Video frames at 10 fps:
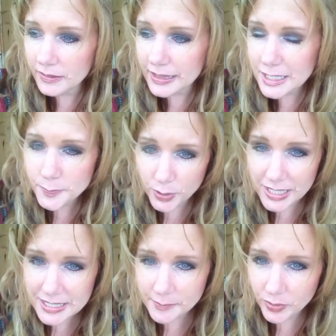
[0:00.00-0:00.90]
that's a
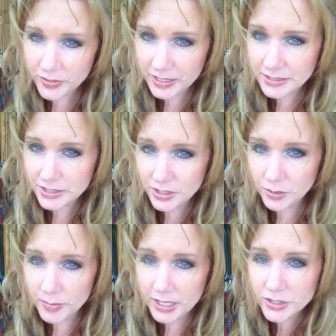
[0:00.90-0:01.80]
pretty simple thing to
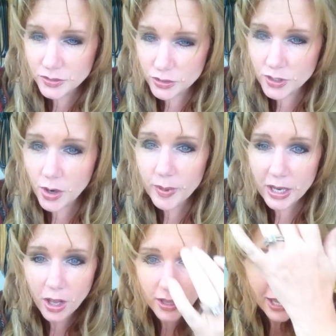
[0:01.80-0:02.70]
do, because you know
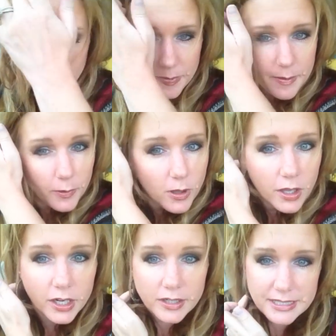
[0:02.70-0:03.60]
we all have people
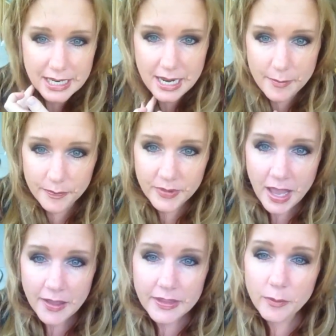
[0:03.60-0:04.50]
on our team
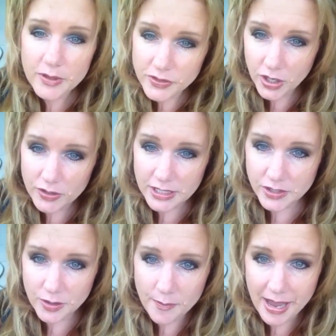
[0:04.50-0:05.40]
that we've turned
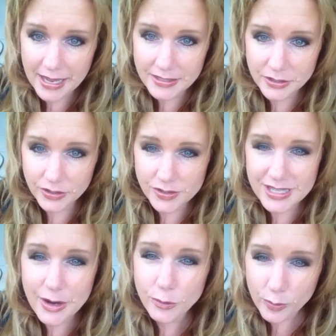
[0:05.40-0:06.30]
into ambassadors
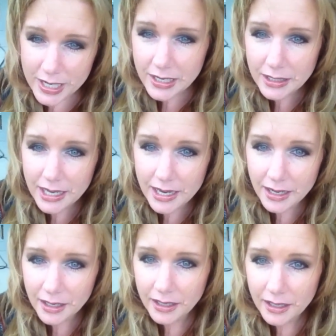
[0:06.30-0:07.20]
that
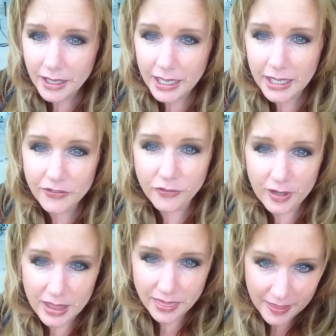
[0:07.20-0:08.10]
really, if
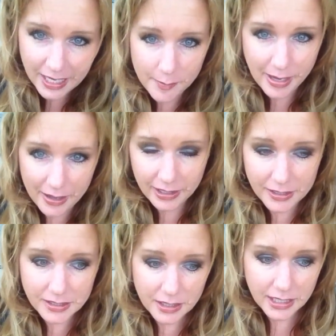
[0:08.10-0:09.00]
we think about
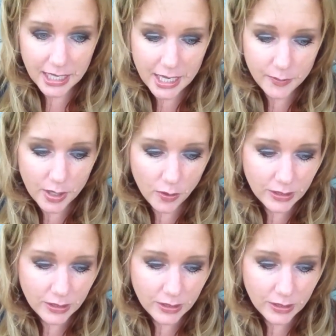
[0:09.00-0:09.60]
it, it would